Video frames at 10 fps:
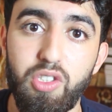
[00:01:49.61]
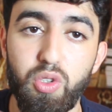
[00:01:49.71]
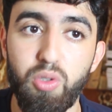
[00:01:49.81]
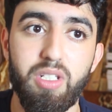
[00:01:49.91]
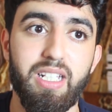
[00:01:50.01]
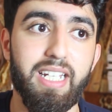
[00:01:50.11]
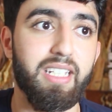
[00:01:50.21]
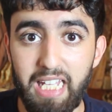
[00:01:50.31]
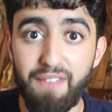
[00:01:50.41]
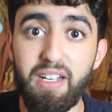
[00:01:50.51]
Suhoor is like,
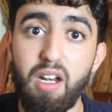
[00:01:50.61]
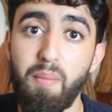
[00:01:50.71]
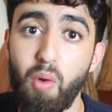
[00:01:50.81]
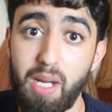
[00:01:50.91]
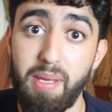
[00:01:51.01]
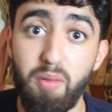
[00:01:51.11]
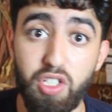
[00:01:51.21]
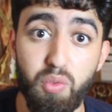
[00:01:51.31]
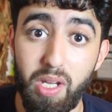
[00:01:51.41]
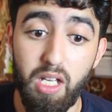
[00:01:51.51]
like even in the morning, people
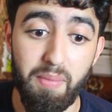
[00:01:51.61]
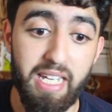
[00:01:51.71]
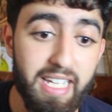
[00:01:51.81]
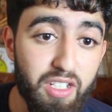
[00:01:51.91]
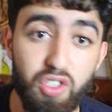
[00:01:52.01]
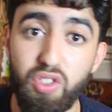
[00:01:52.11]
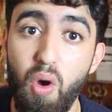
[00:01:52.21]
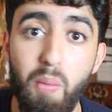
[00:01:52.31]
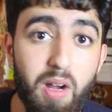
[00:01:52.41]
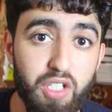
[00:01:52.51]
just wake up and they eat
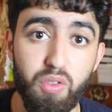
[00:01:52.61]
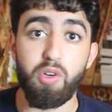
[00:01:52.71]
so much.